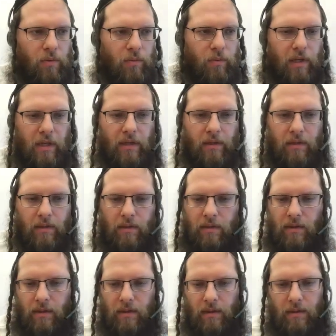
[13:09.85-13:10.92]
we can
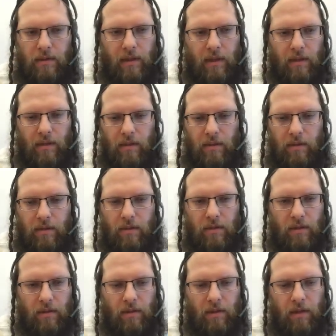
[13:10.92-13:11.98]
take this
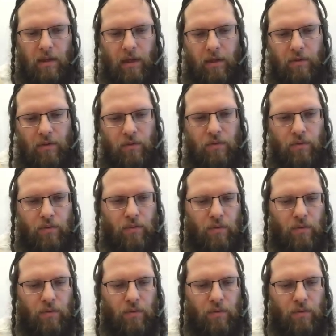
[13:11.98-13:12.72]
and